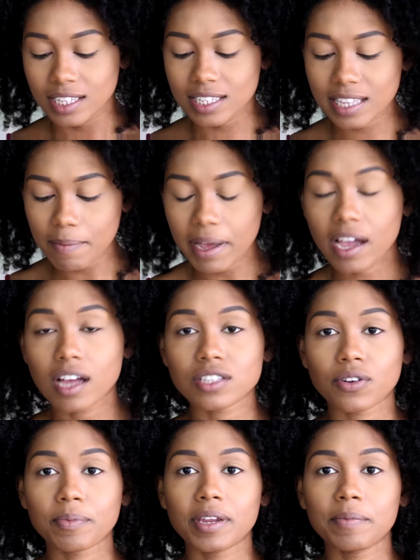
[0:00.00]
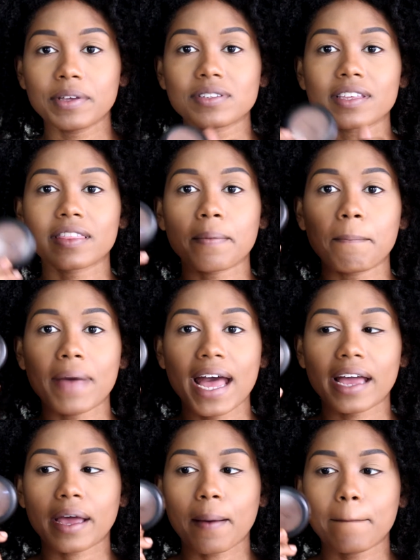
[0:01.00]
To set my contour, I'm going to be using the
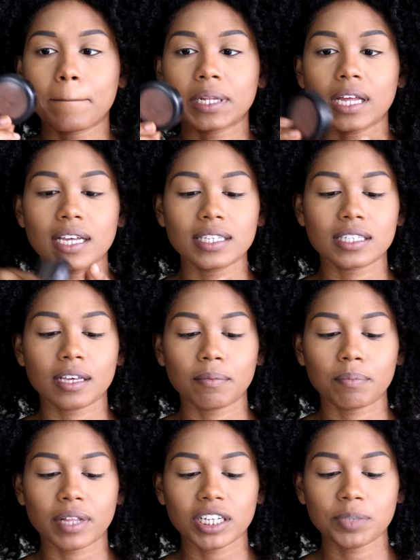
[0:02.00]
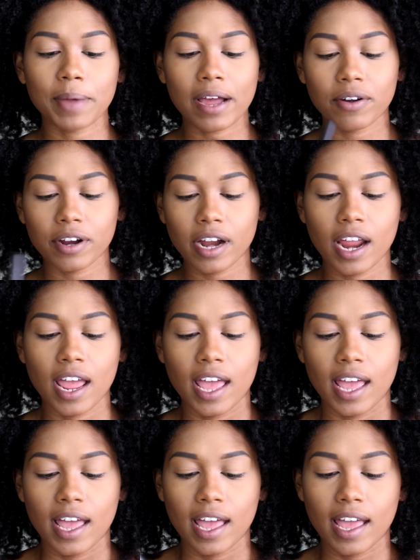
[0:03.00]
MAC Blunt Blush Powder,
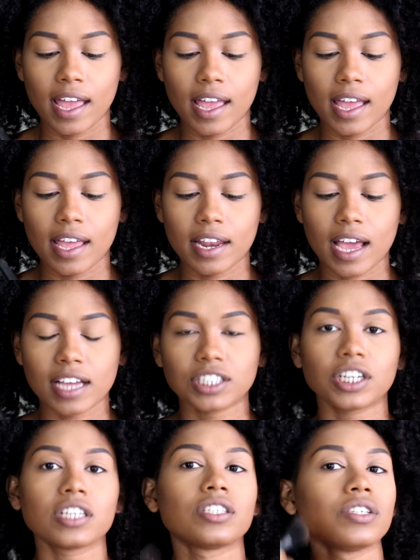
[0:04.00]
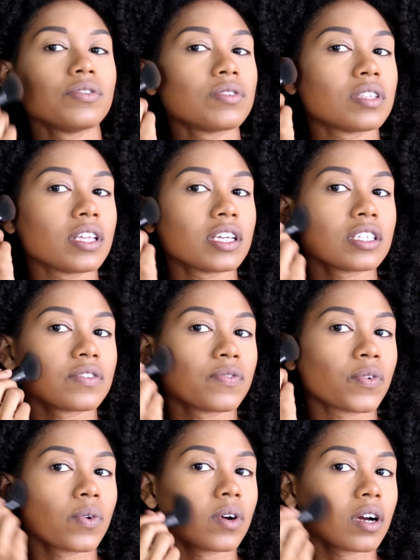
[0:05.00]
and I just use this
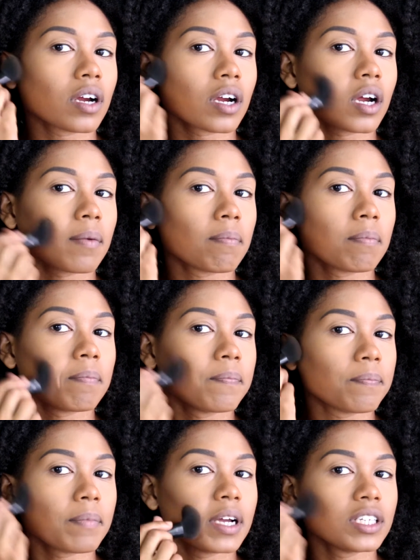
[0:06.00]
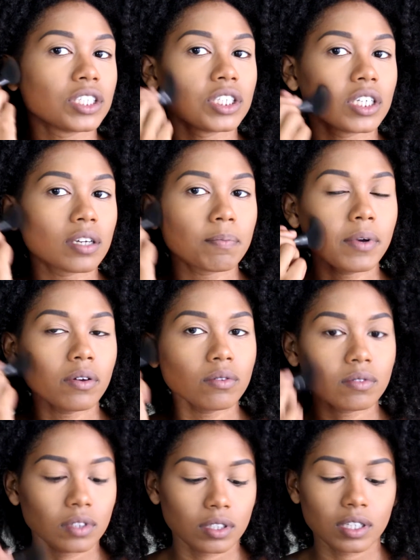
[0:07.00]
for my
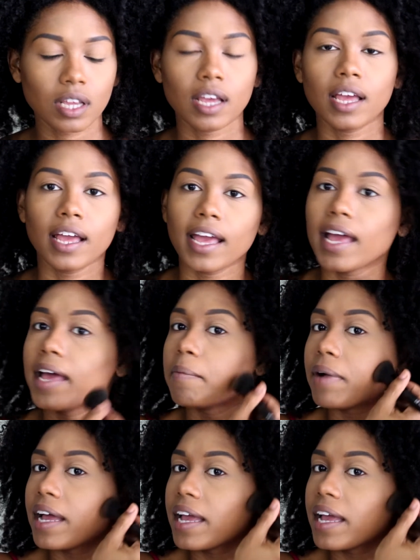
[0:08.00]
cheekbones and my